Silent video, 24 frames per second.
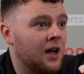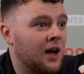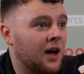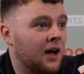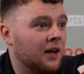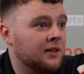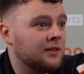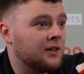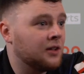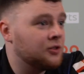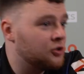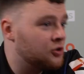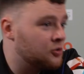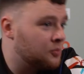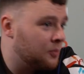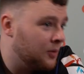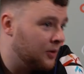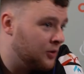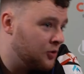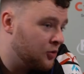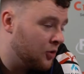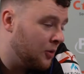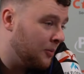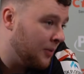and I'll just
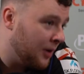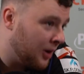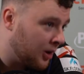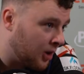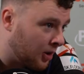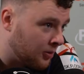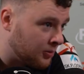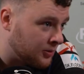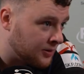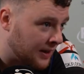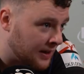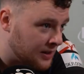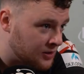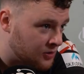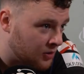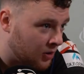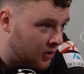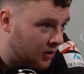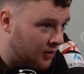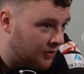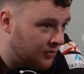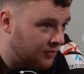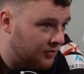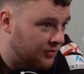enjoy me a couple of days
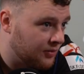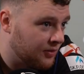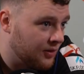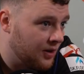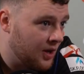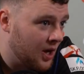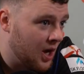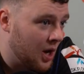off,